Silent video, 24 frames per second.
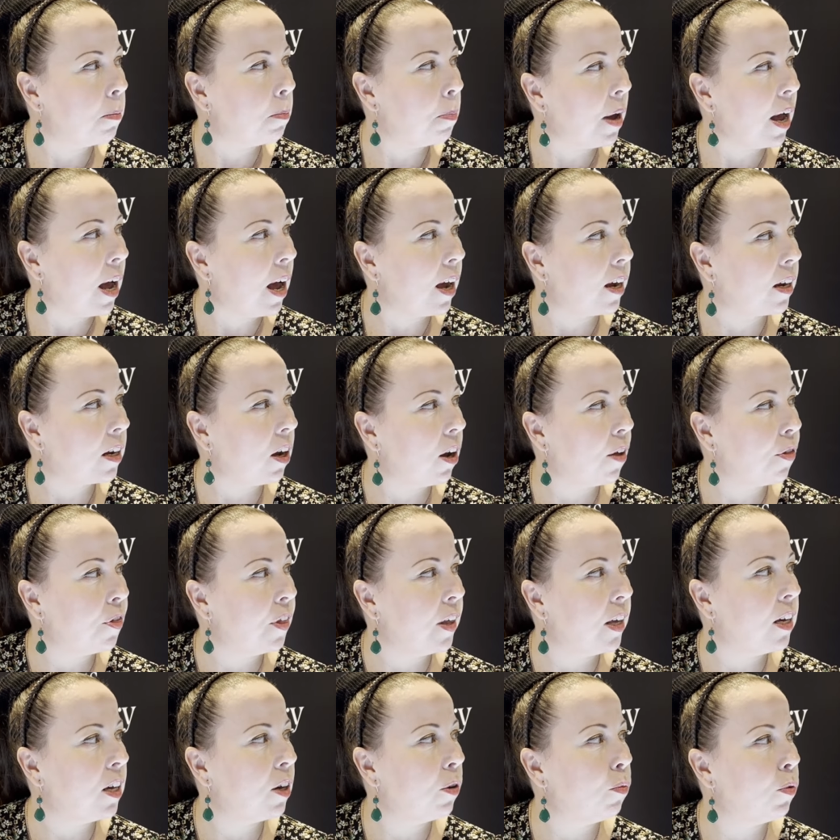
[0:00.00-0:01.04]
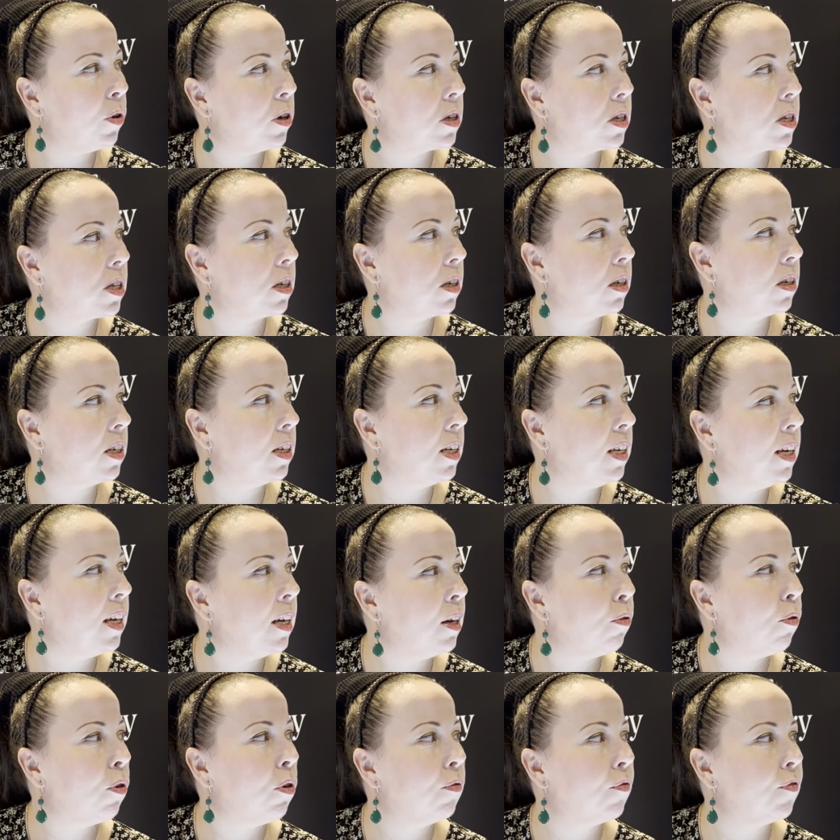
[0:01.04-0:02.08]
back, I think it was the
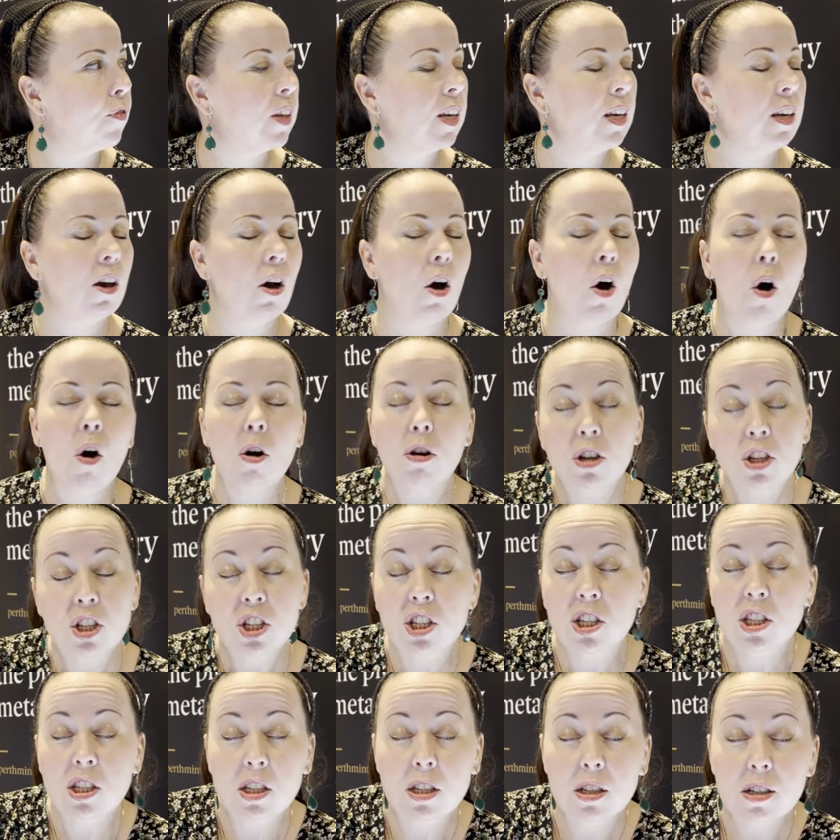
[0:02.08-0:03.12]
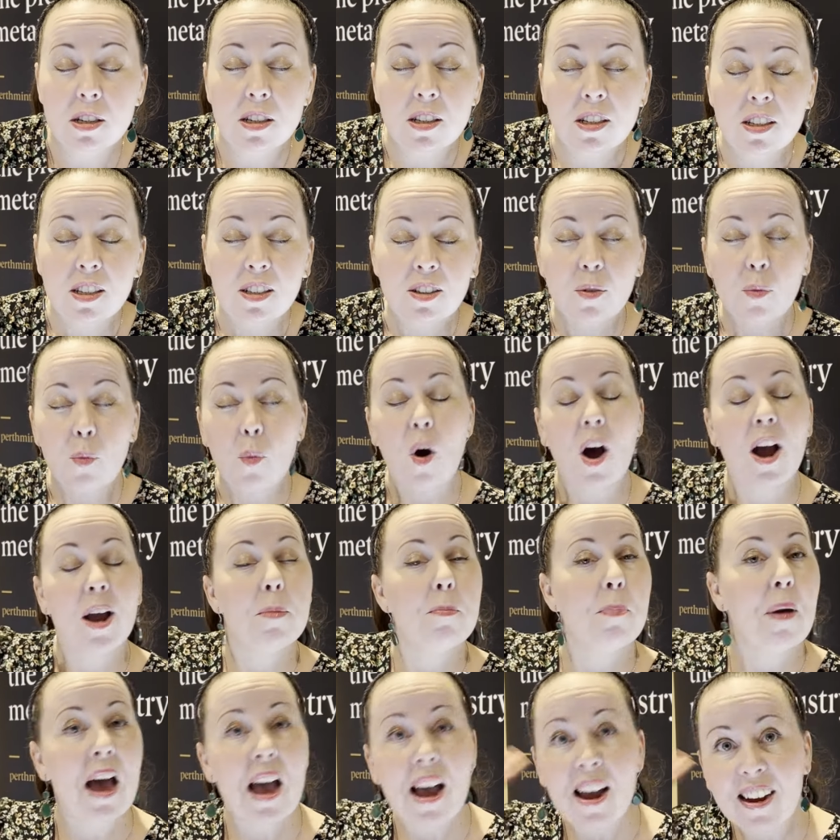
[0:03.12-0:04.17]
year of the ox, way
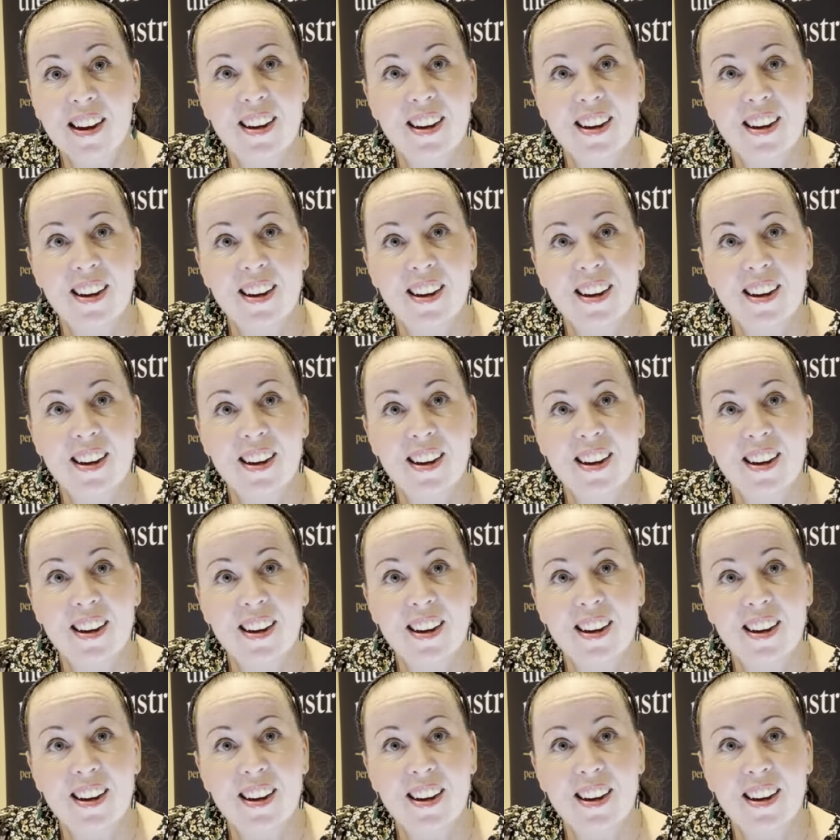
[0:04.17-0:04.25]
back.